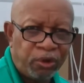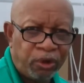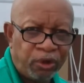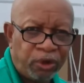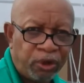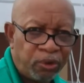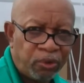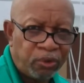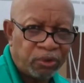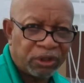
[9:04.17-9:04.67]

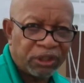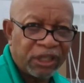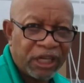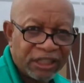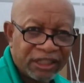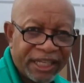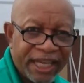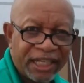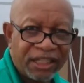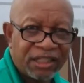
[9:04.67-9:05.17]
use
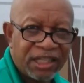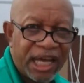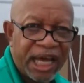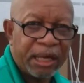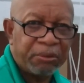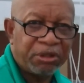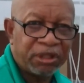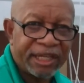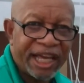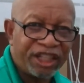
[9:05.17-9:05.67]
10
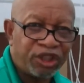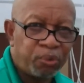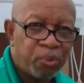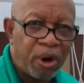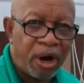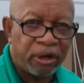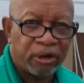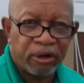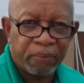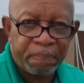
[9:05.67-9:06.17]
times less
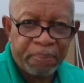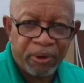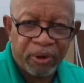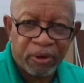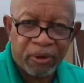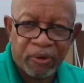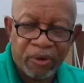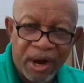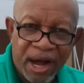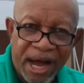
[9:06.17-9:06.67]
water per
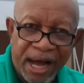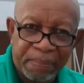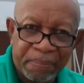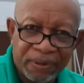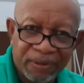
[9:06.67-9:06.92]
crop.